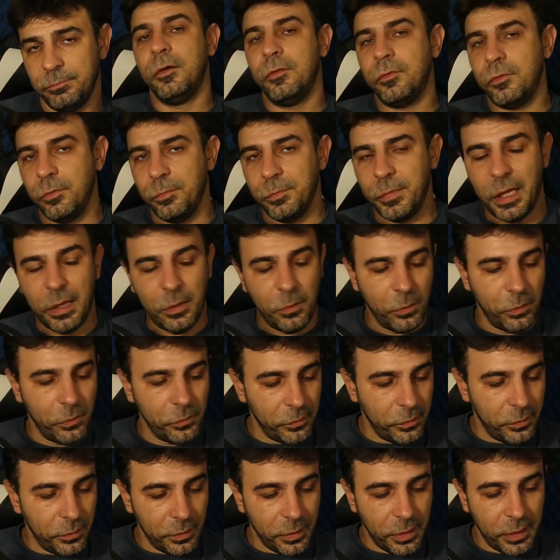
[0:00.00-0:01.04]
From now
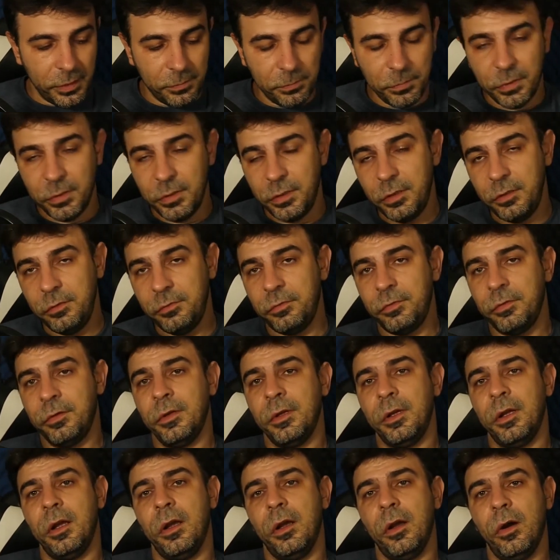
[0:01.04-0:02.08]
on, I believe
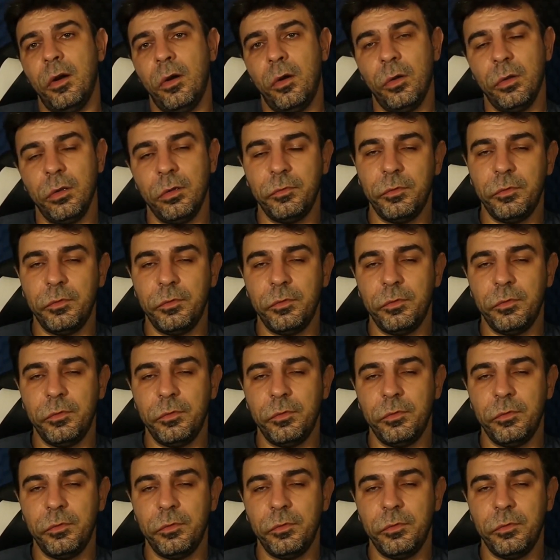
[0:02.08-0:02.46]
all